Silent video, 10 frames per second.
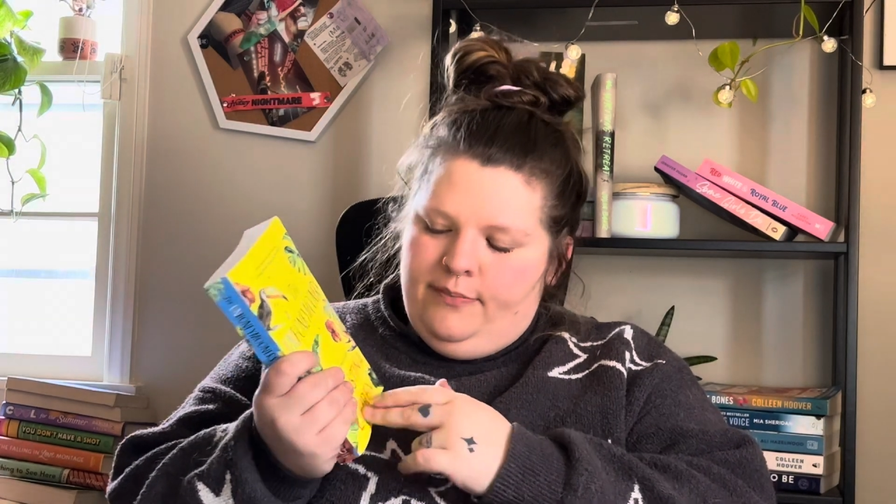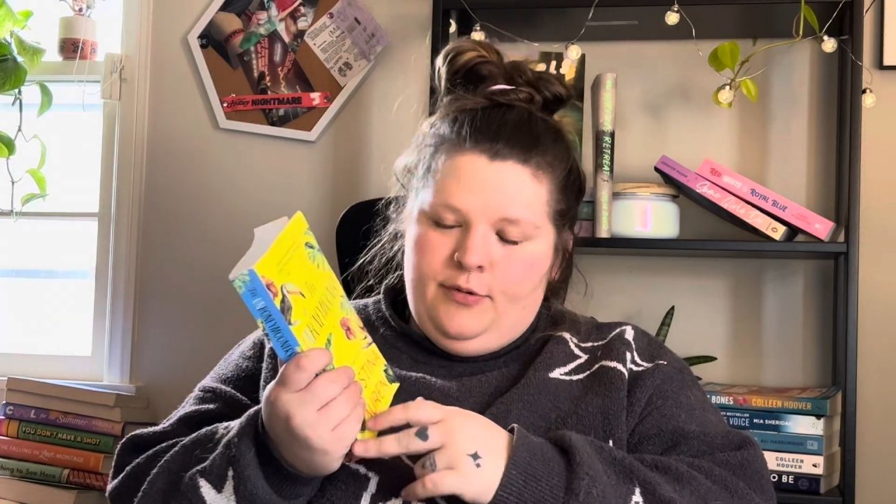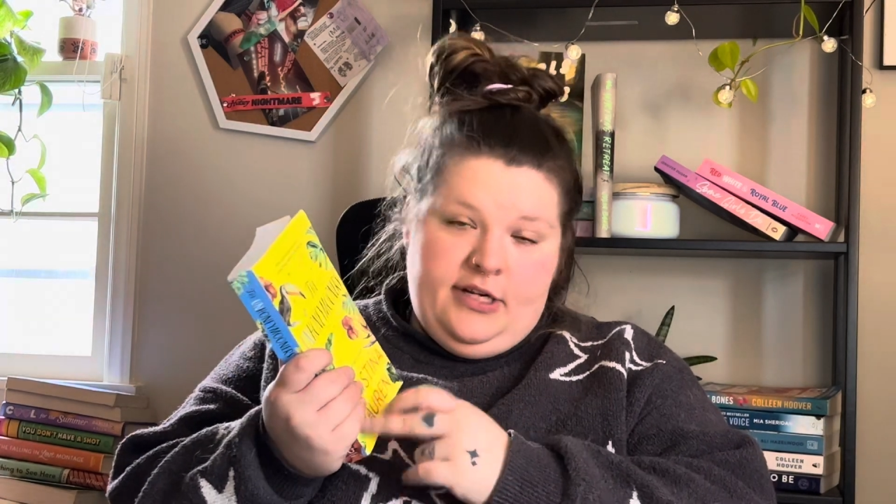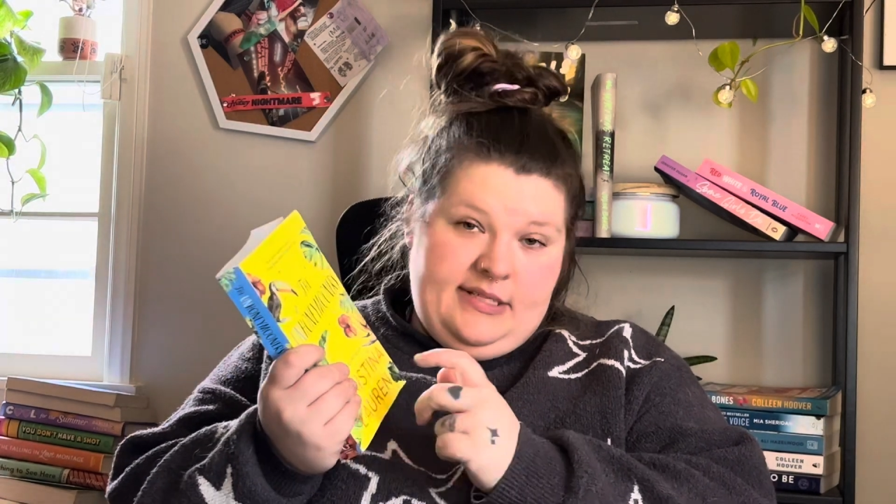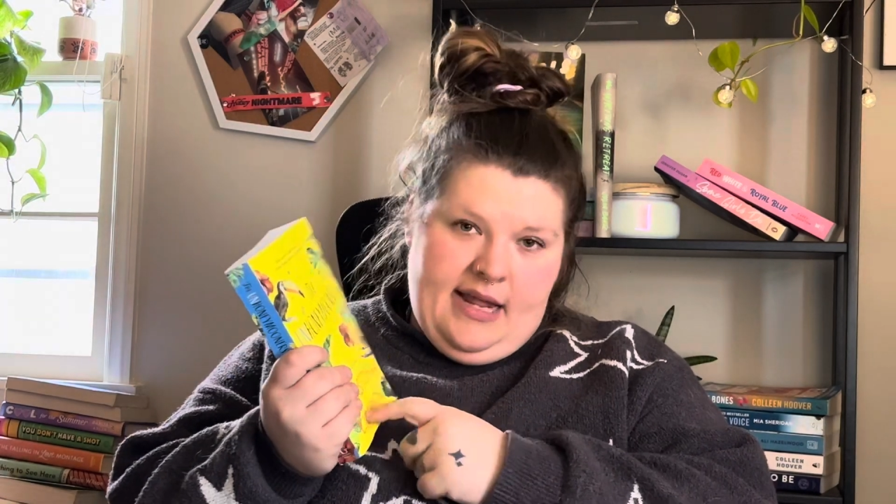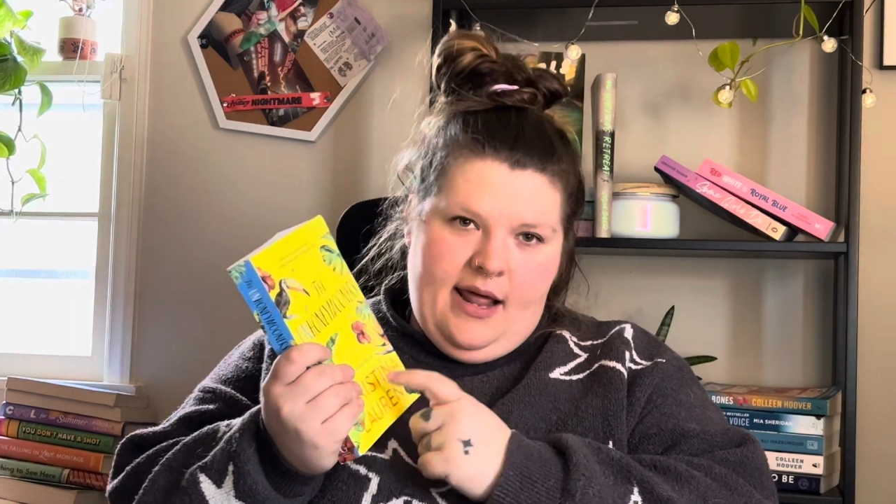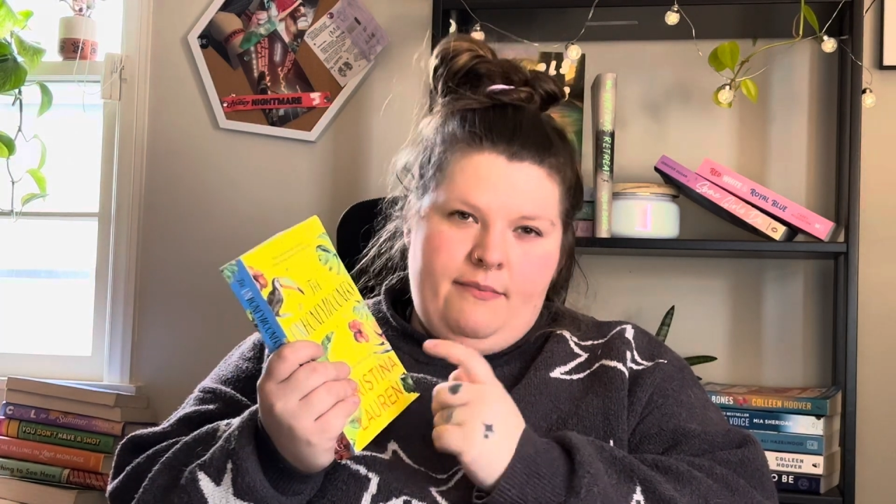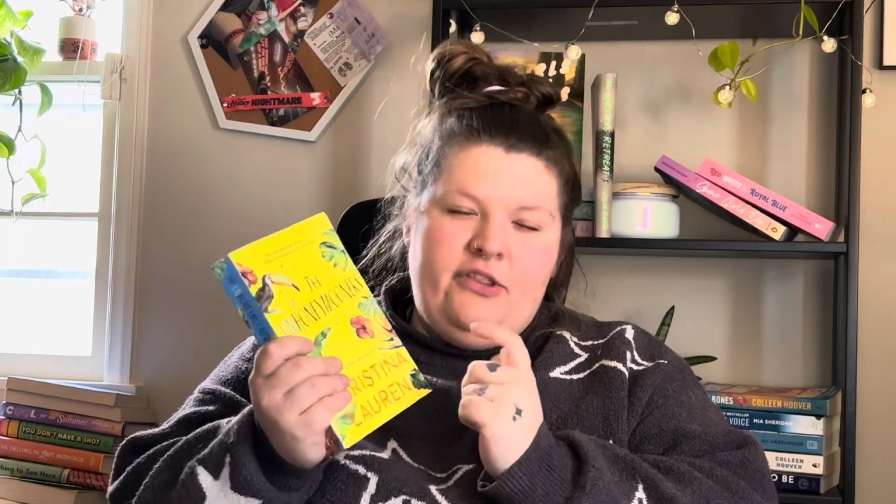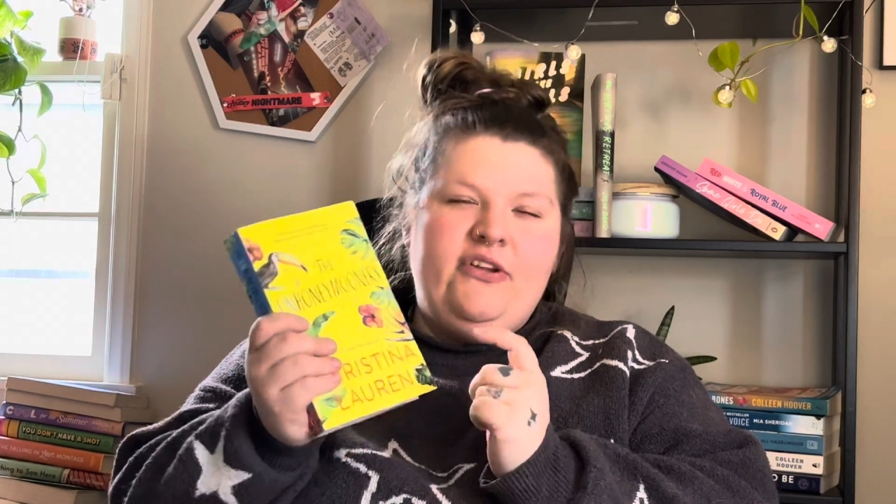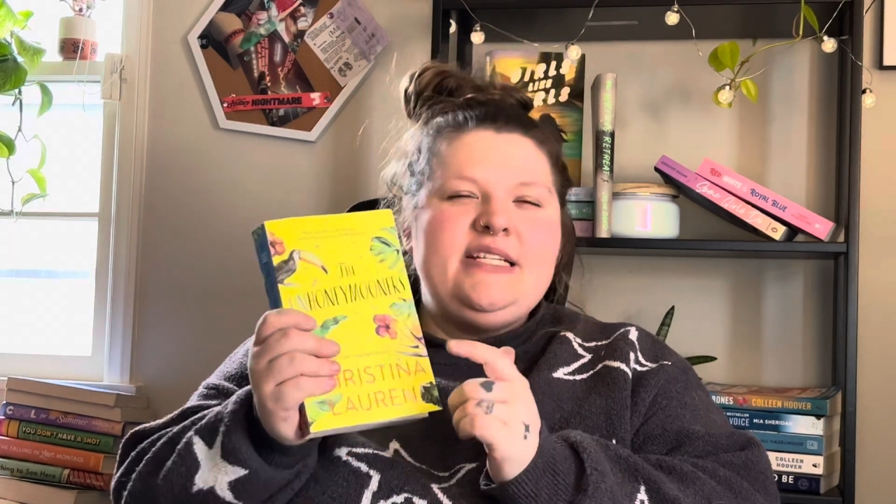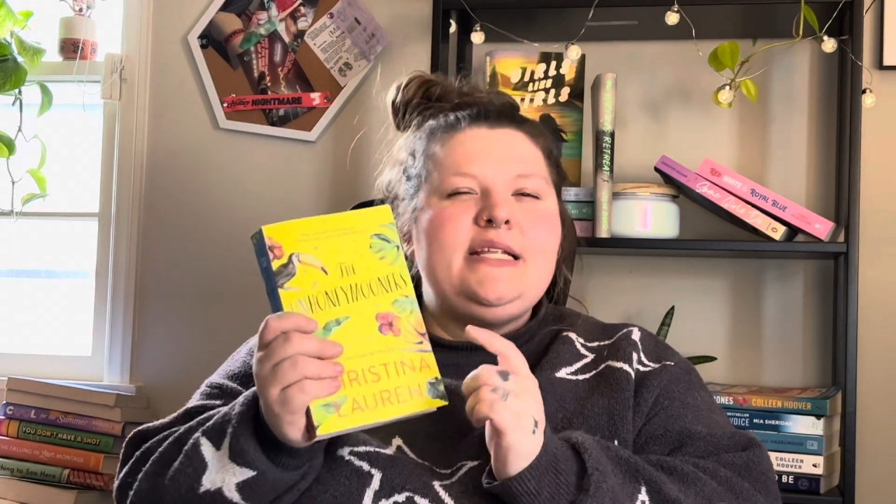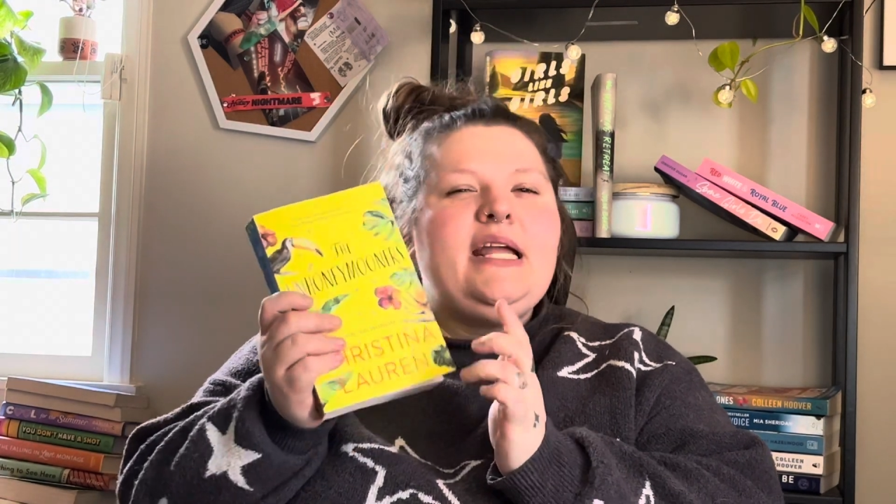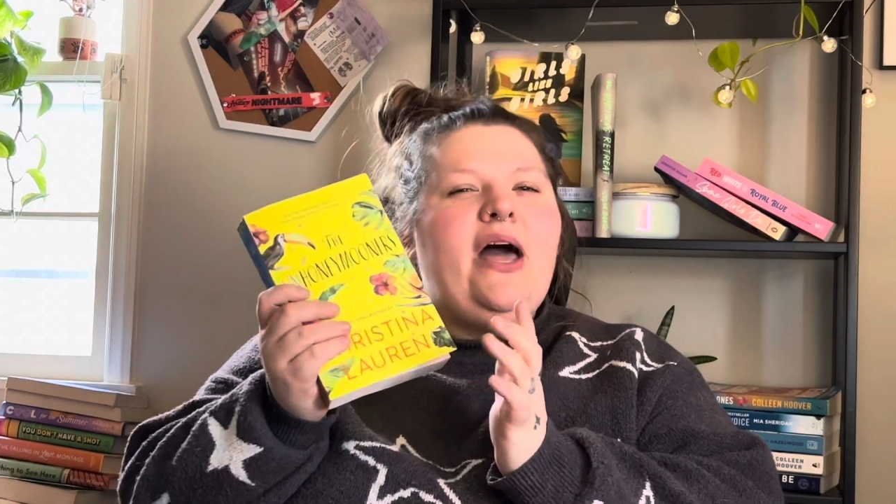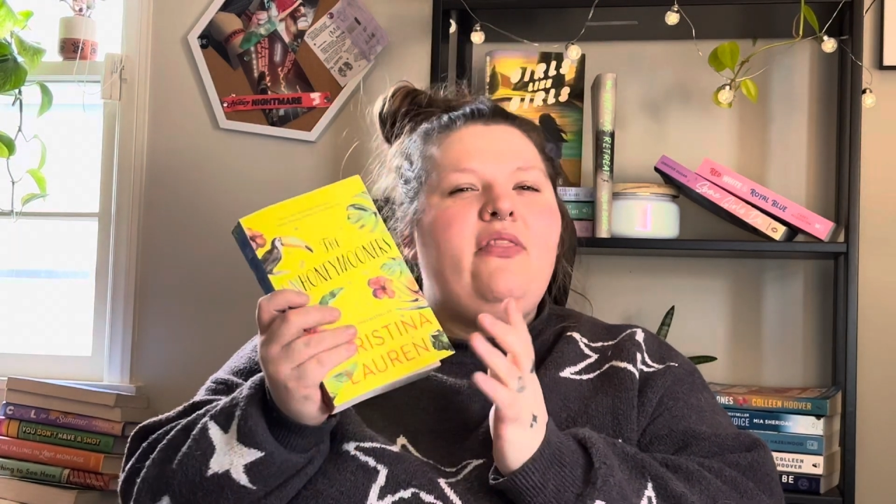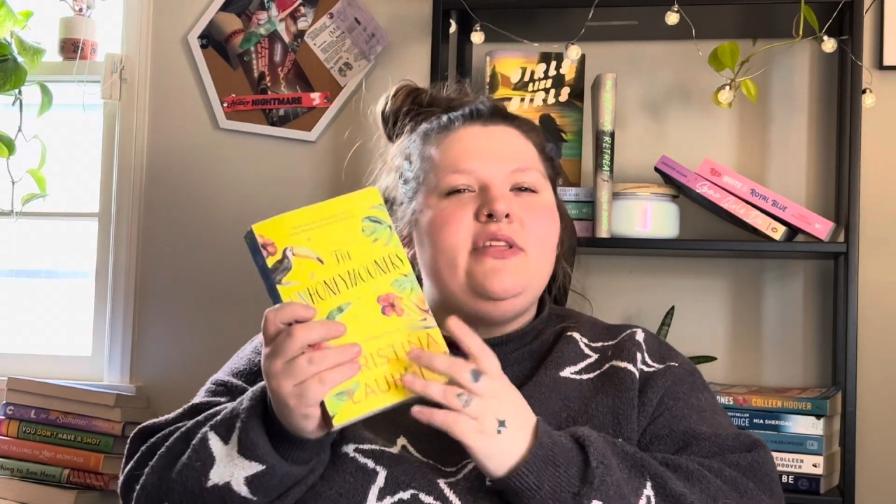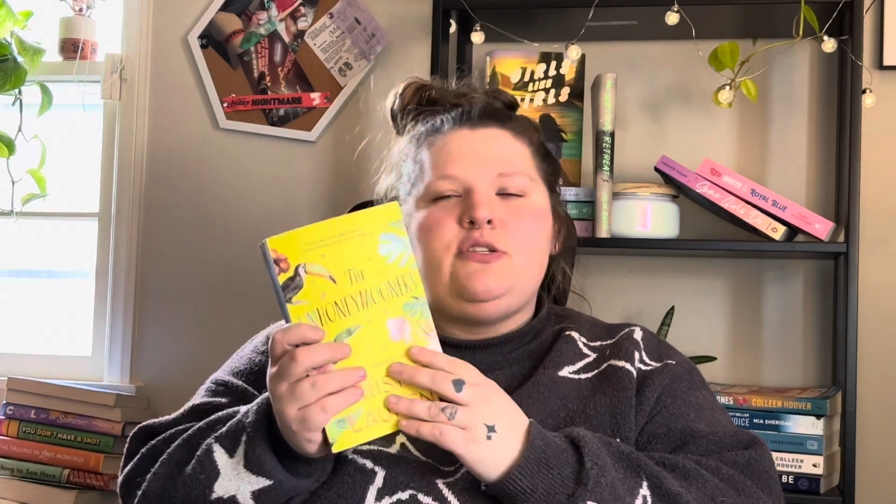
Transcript: books yet, but the reason I got this